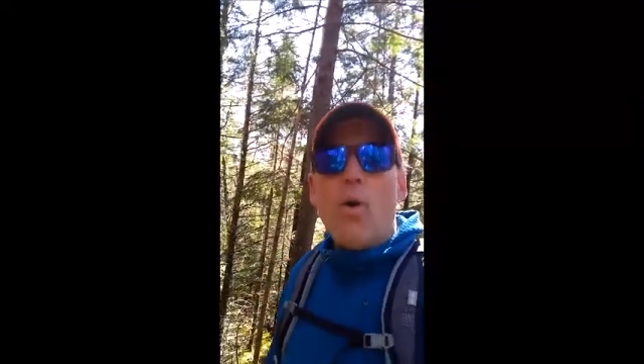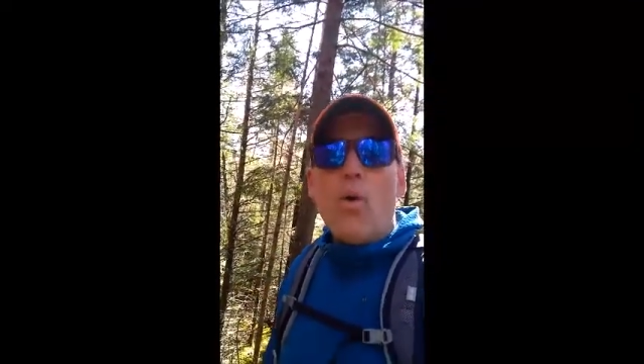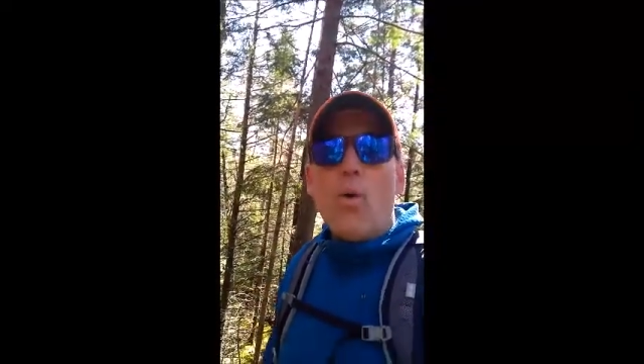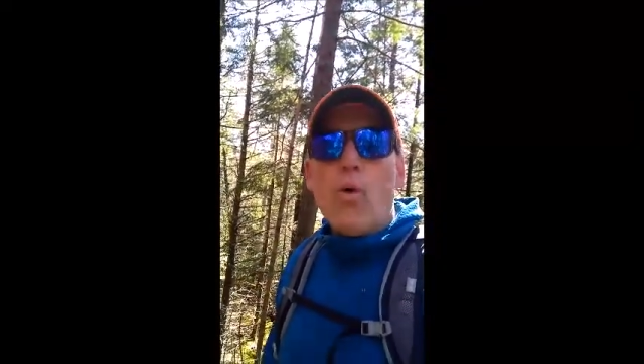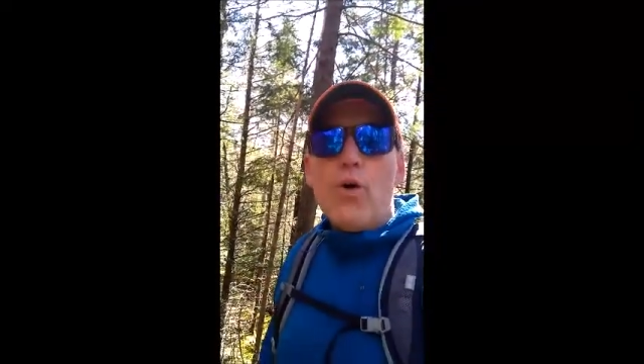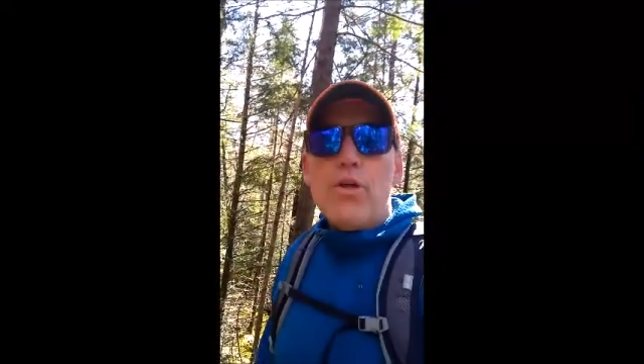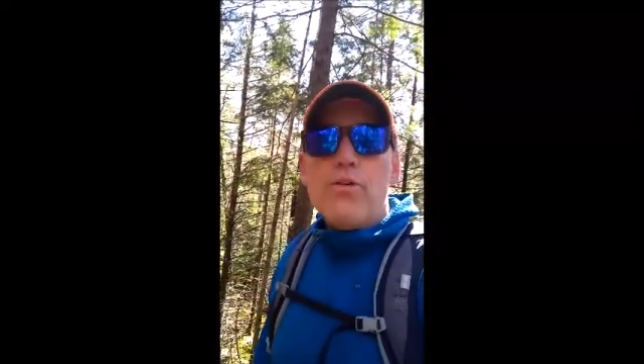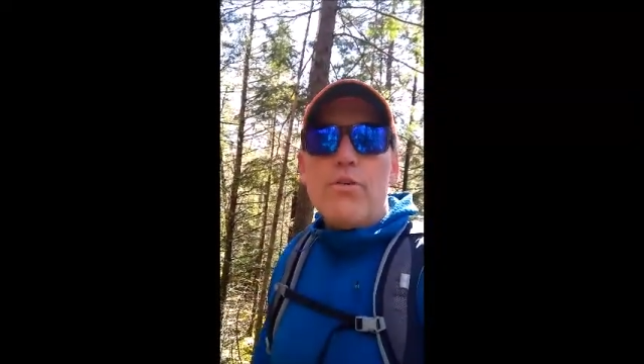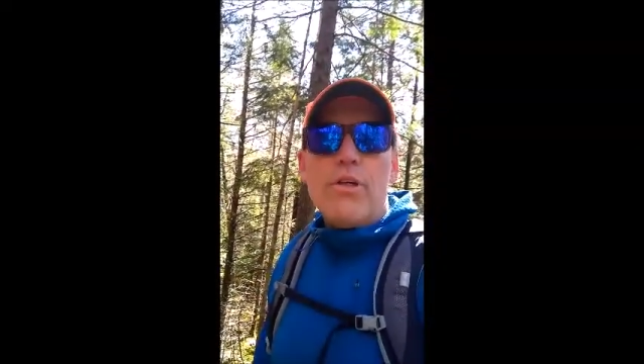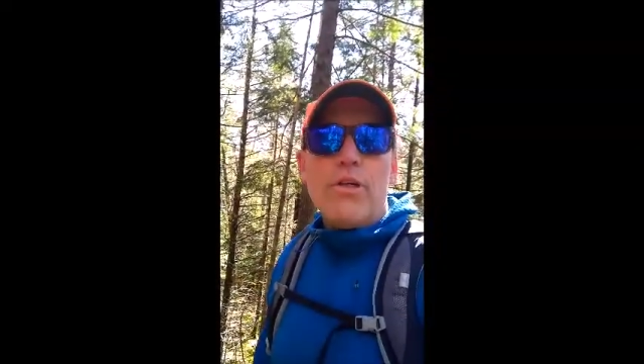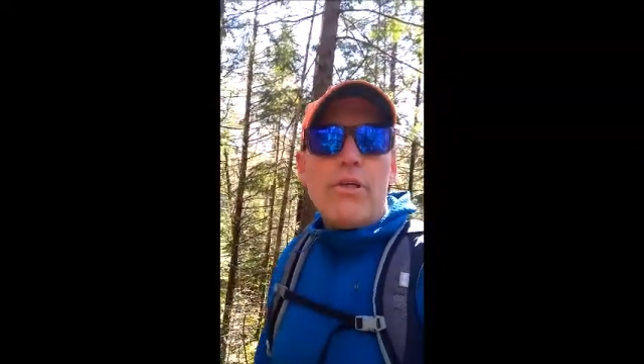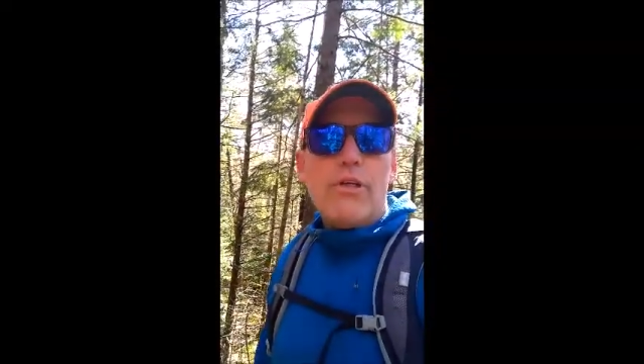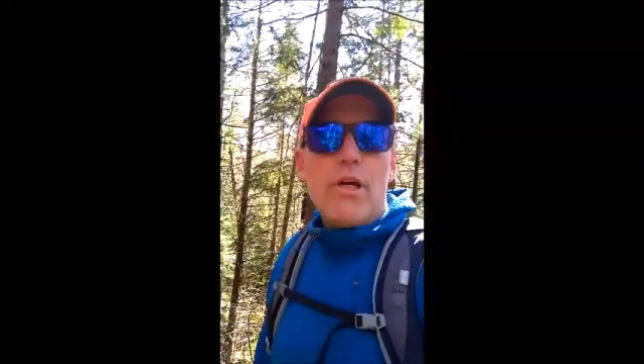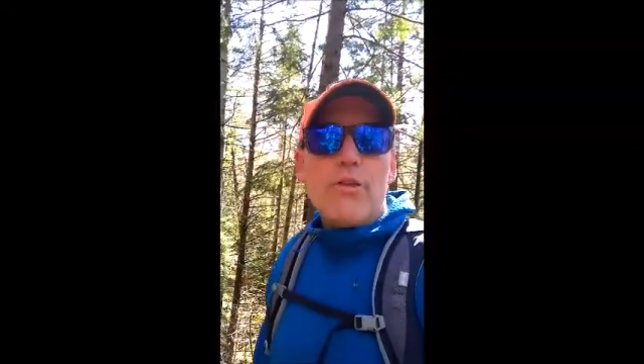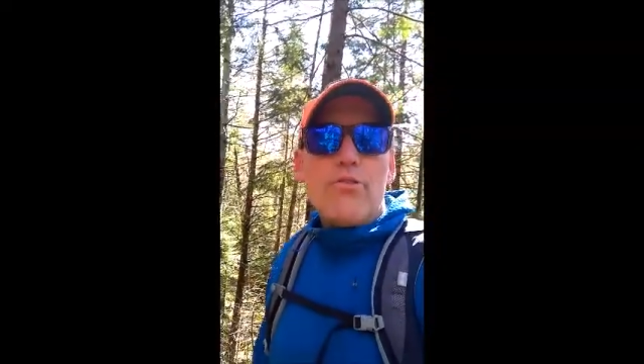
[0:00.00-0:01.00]
or you
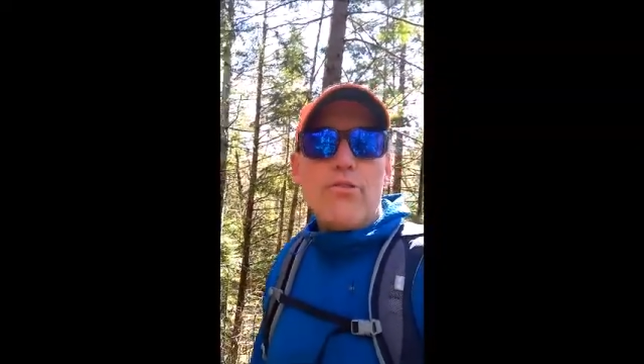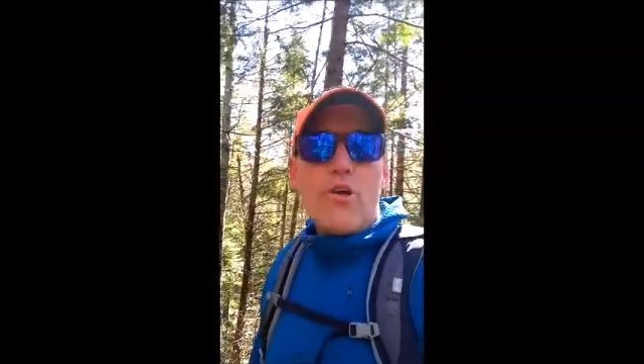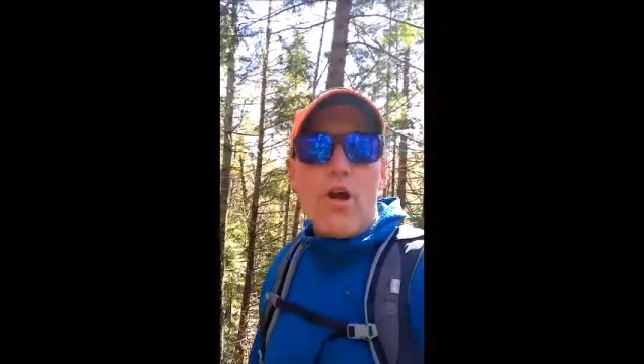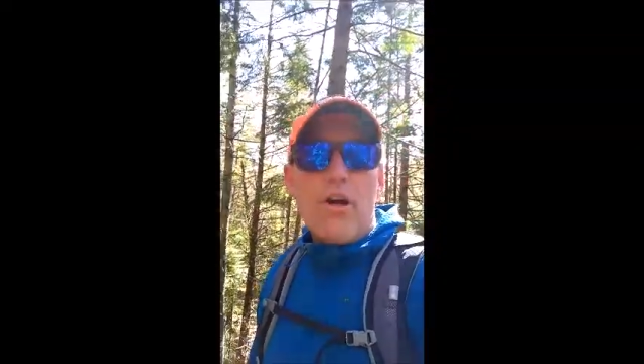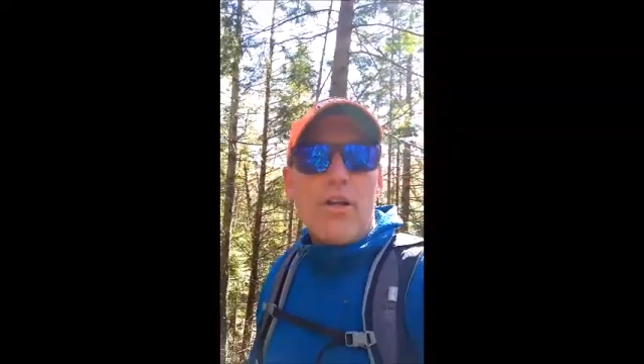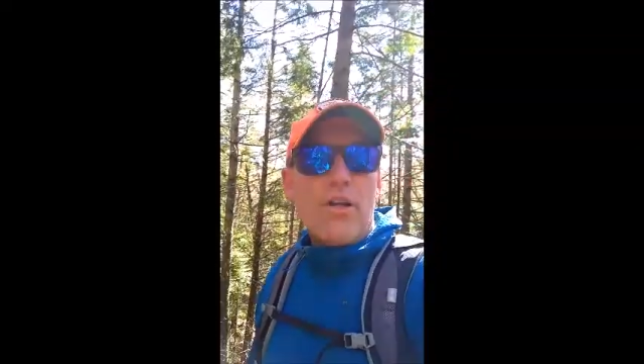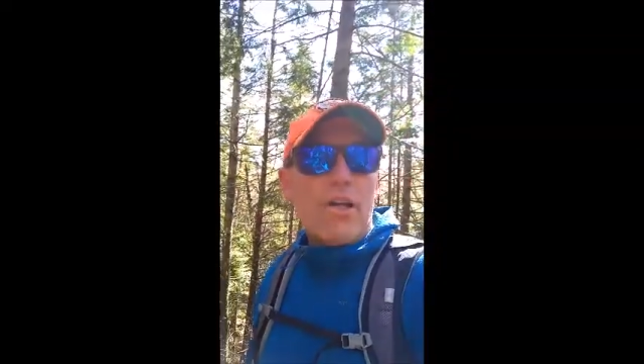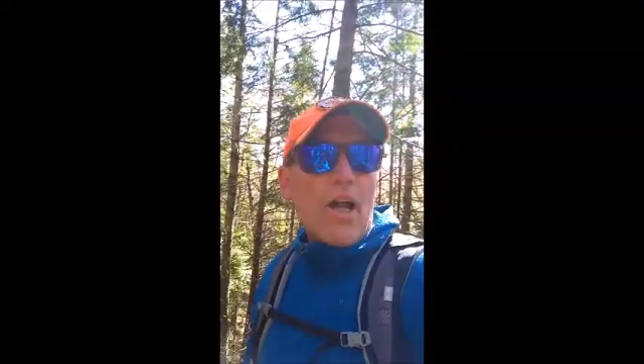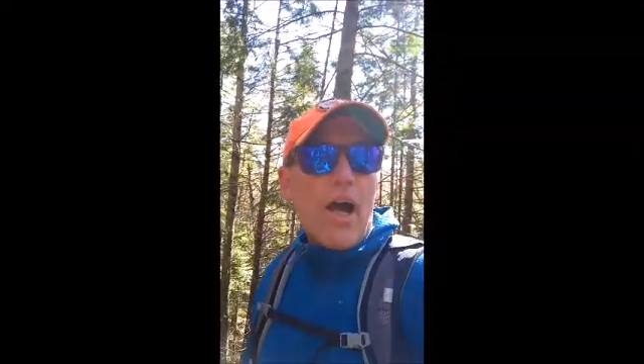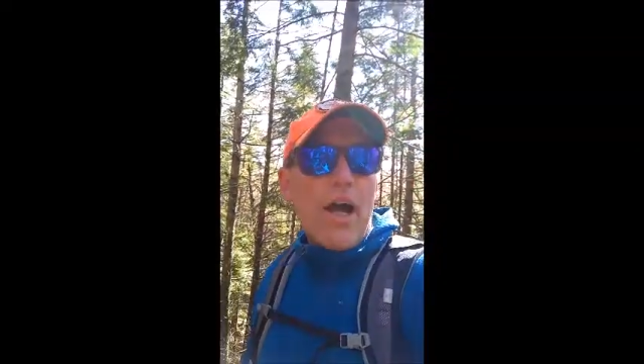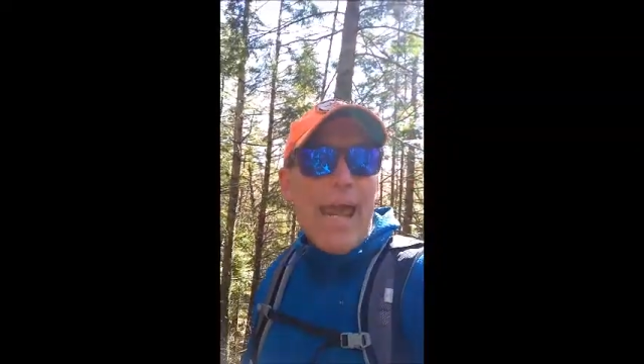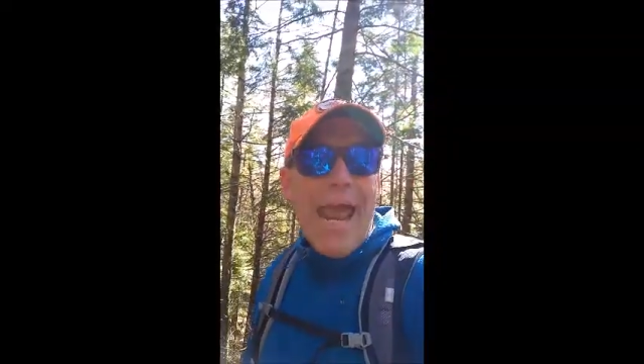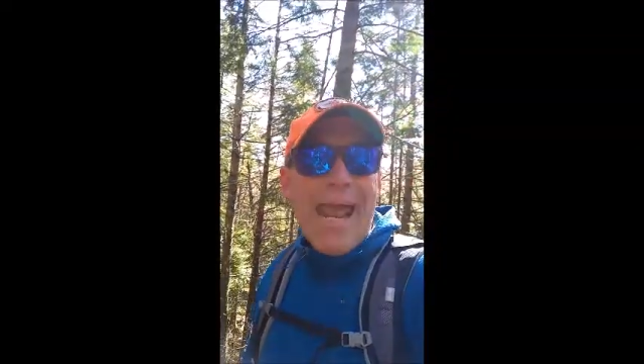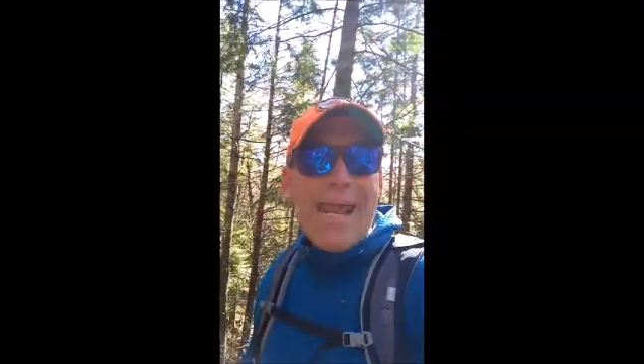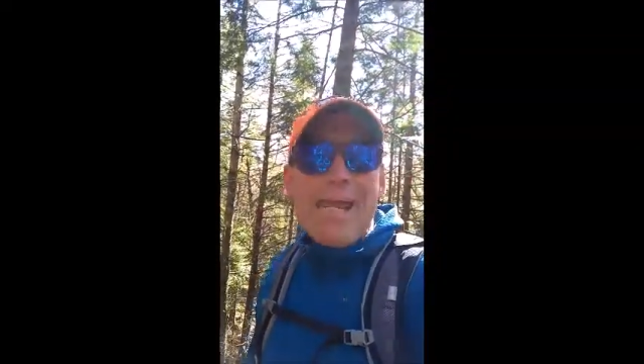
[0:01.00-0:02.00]
can start on an
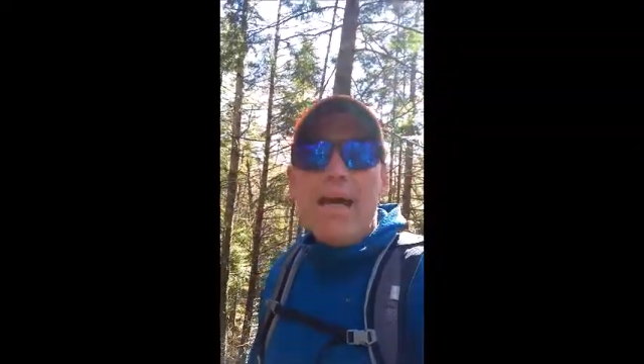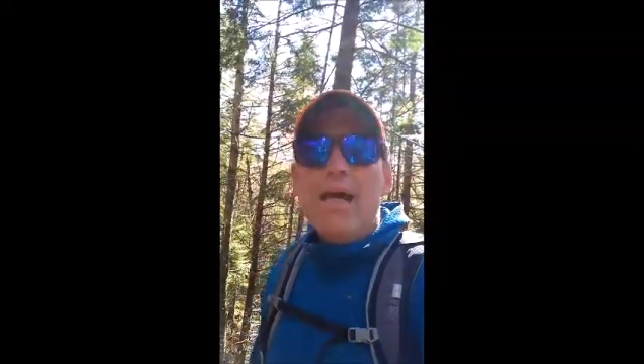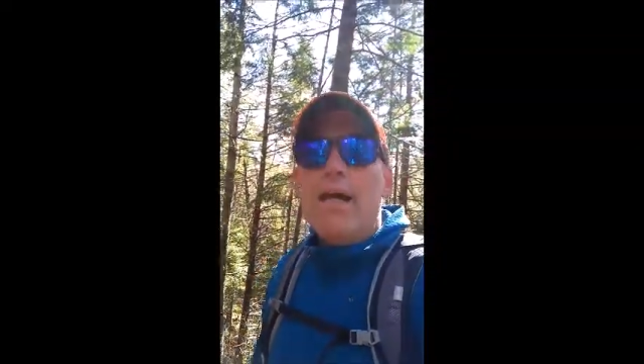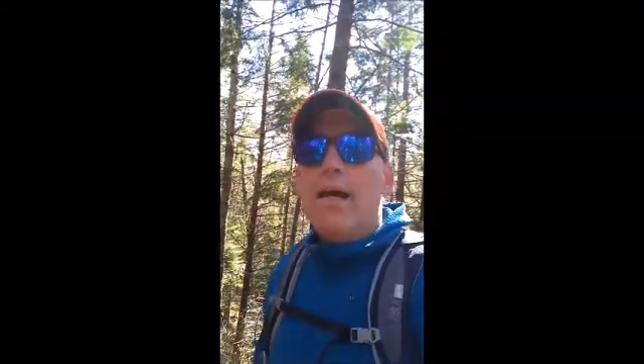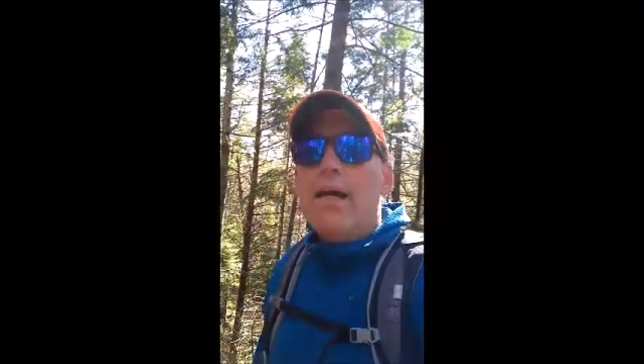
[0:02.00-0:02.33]
IA.